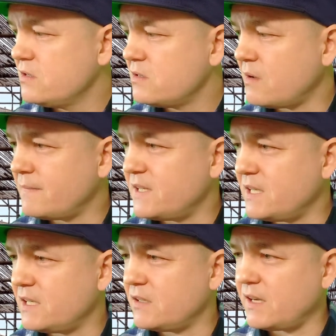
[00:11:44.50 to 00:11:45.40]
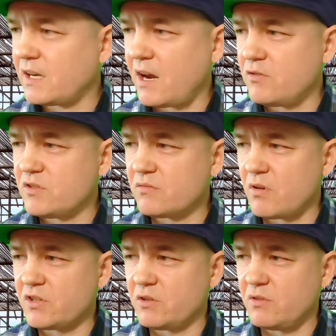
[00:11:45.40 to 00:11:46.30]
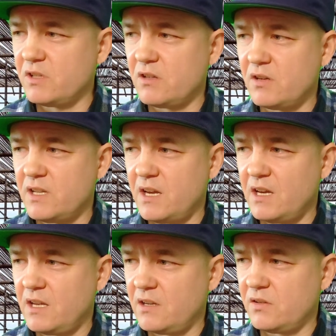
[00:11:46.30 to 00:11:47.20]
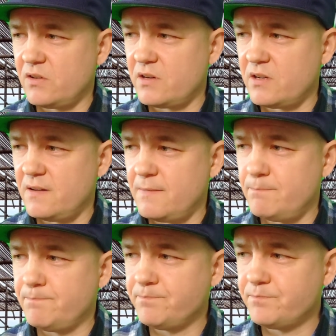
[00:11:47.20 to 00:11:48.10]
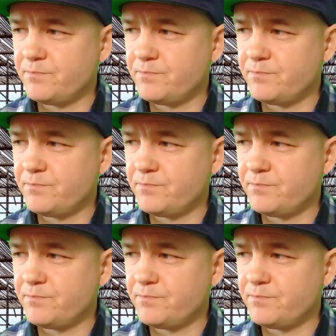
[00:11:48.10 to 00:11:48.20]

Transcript: something like I was just watching one the other day, and I learned um,